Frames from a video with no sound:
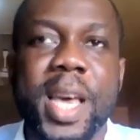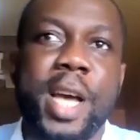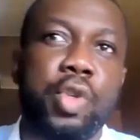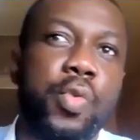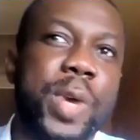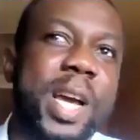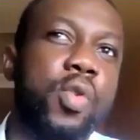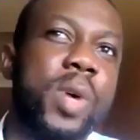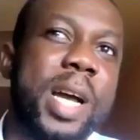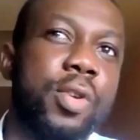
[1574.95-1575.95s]
And so we can
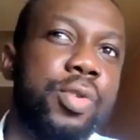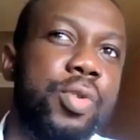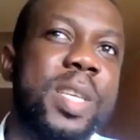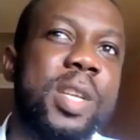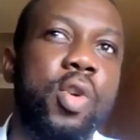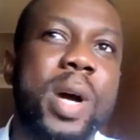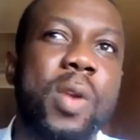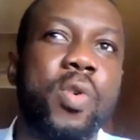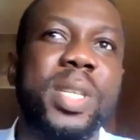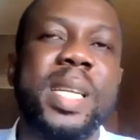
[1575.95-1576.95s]
look at using local
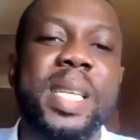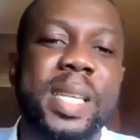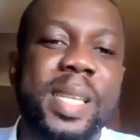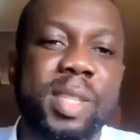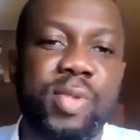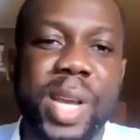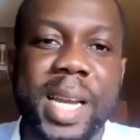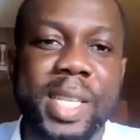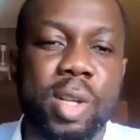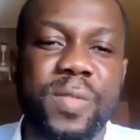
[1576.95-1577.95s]
content in this
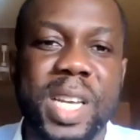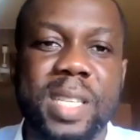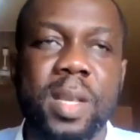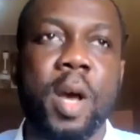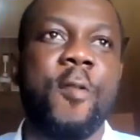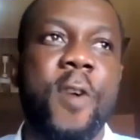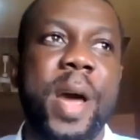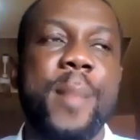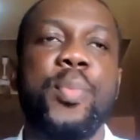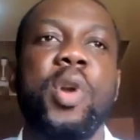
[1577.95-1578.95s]
regard instead of just
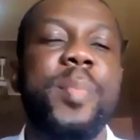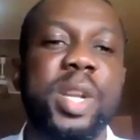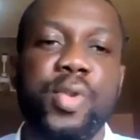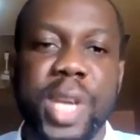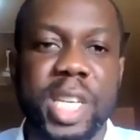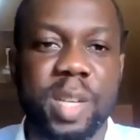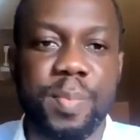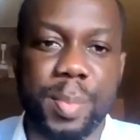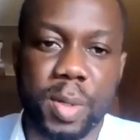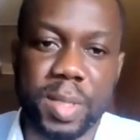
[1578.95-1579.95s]
for employment creation
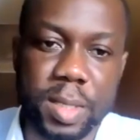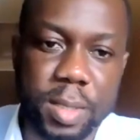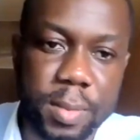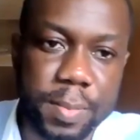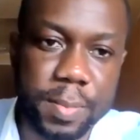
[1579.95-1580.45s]
purposes.